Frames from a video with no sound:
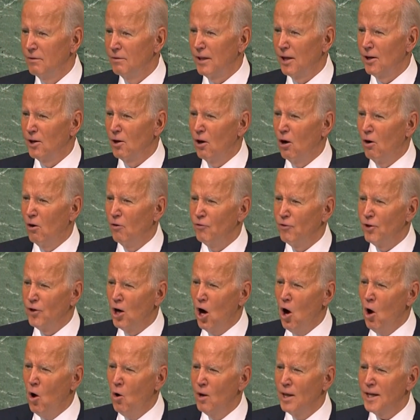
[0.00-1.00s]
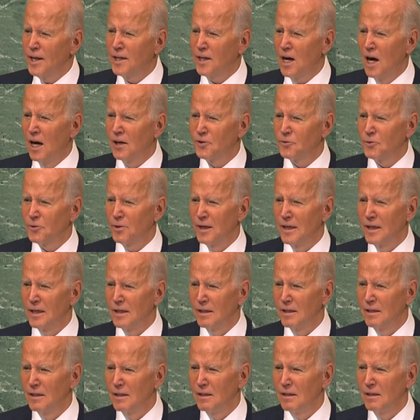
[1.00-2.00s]
that the only country
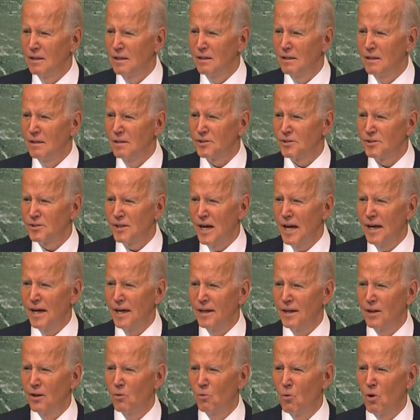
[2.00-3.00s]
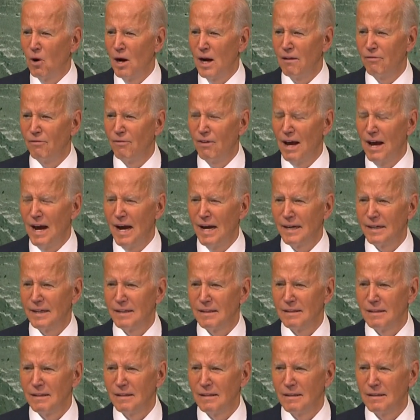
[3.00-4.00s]
standing in the way of that
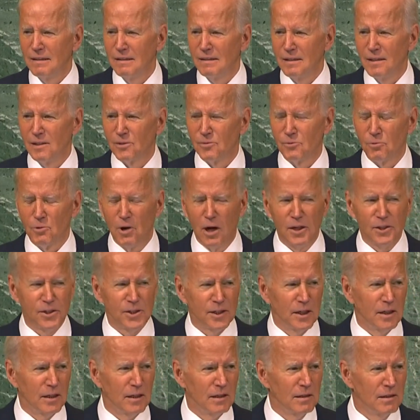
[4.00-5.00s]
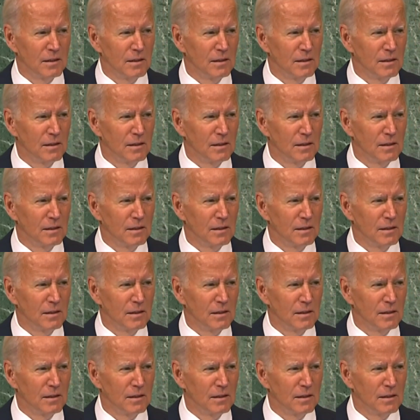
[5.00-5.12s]
is Russia.